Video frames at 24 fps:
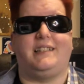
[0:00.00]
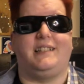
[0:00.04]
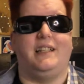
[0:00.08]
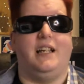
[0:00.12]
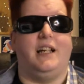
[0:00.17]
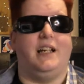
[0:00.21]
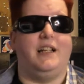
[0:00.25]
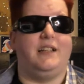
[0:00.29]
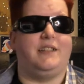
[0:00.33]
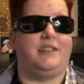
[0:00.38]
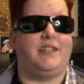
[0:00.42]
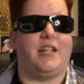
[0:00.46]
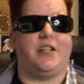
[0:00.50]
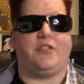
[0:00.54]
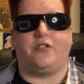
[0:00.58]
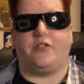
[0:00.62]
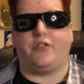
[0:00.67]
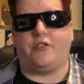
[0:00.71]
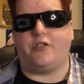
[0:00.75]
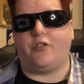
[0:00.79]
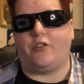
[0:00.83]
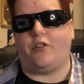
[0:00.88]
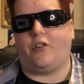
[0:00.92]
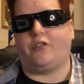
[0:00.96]

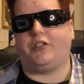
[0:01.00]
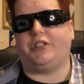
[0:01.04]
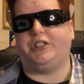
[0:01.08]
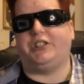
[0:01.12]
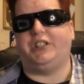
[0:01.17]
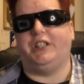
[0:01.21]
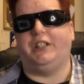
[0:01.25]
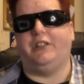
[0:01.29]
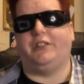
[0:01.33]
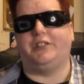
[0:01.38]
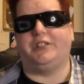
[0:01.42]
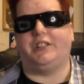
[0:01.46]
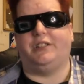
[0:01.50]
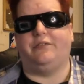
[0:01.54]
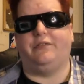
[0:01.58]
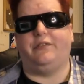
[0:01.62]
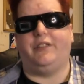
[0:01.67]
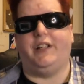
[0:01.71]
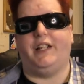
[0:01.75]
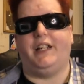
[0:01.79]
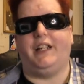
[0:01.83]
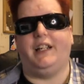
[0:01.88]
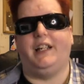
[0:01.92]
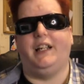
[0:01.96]
tetrodotoxin or
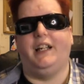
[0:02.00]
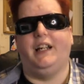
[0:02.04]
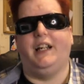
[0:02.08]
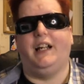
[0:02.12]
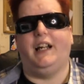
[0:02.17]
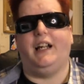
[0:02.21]
something,